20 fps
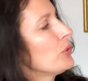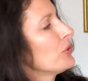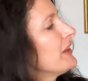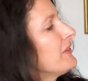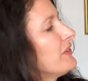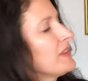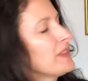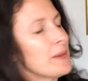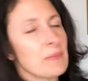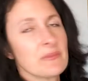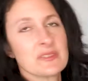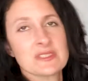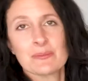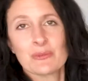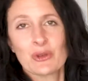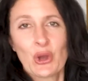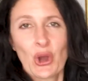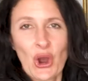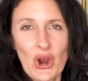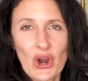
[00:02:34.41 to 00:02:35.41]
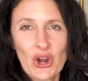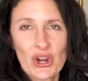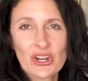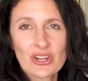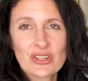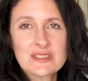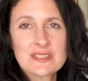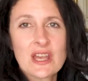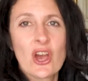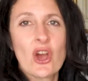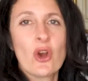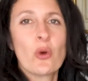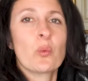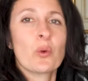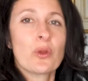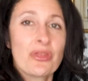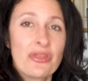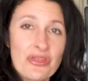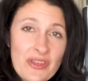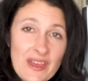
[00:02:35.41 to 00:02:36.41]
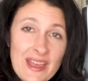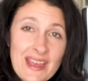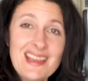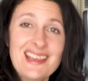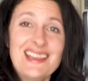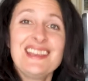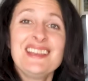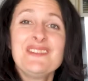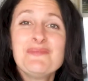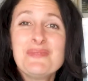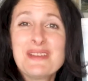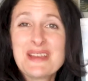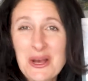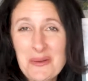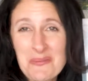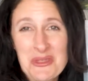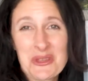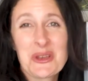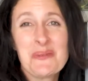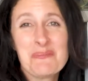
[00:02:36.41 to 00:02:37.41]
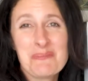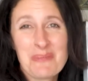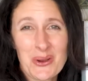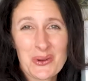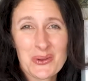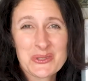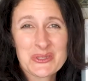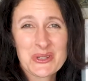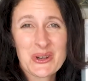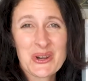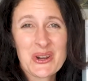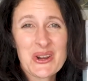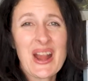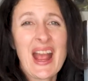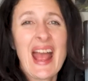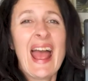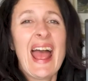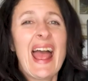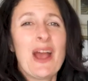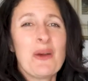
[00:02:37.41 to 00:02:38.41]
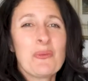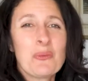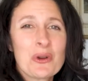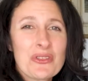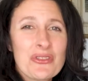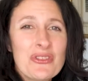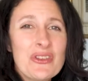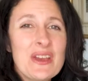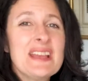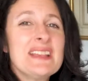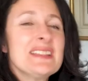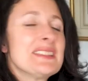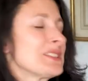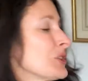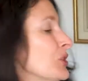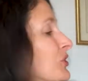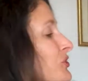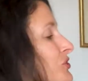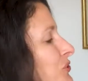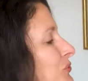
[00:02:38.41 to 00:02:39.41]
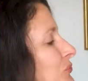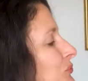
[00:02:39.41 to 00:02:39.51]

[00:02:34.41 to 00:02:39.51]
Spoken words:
giving them some cards where they become the composer and where they start to